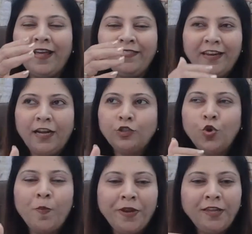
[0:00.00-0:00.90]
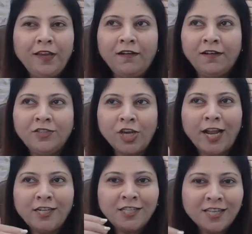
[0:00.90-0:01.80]
and there are so many
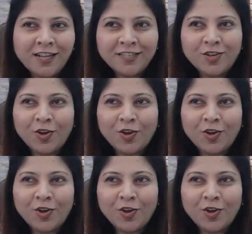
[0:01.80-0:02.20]
child skills,